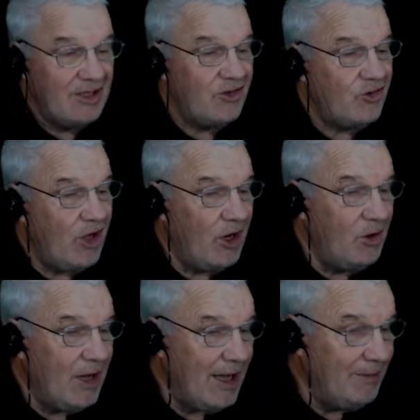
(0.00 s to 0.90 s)

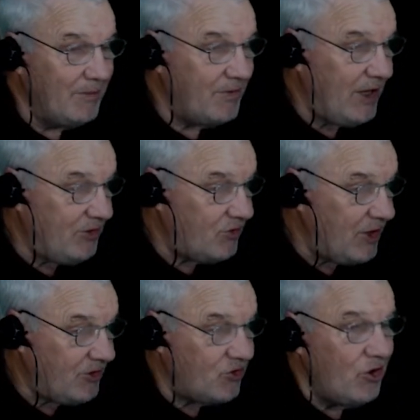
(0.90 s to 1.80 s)
so
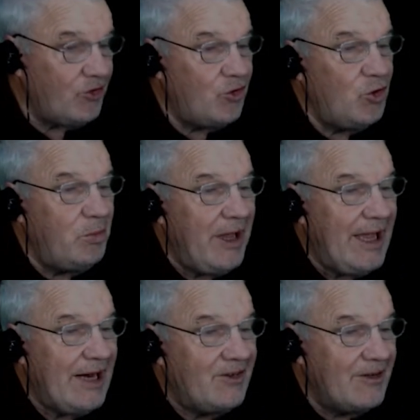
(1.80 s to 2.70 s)
that's not too
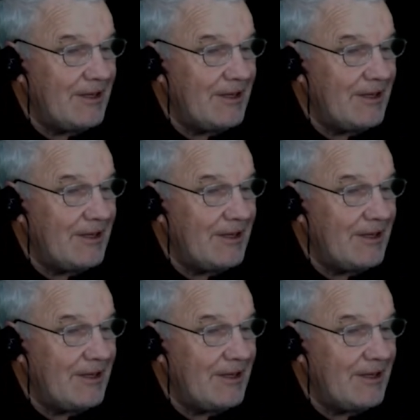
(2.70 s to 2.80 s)
bad.